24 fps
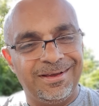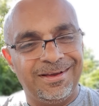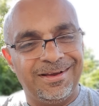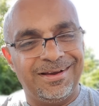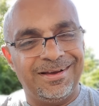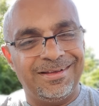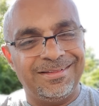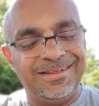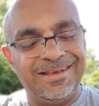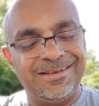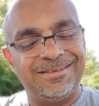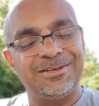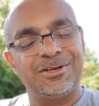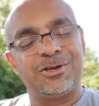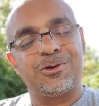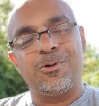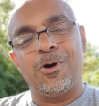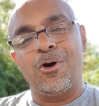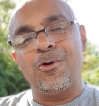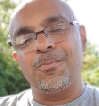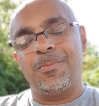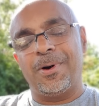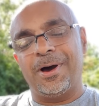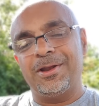And that's a
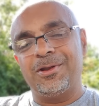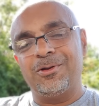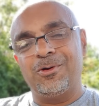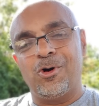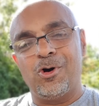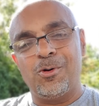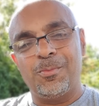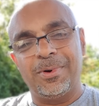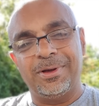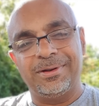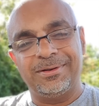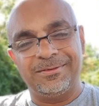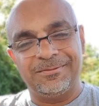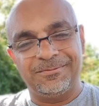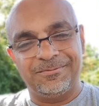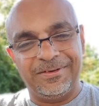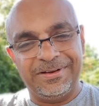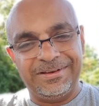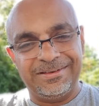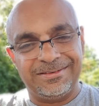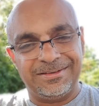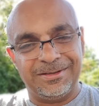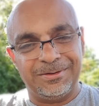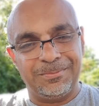quote by Norman
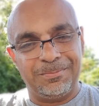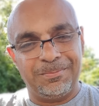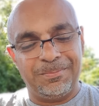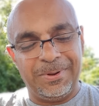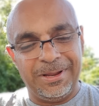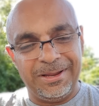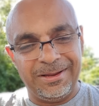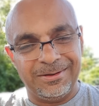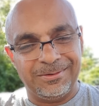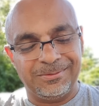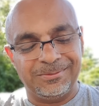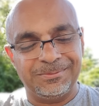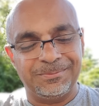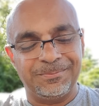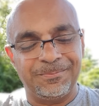Vincent Peale.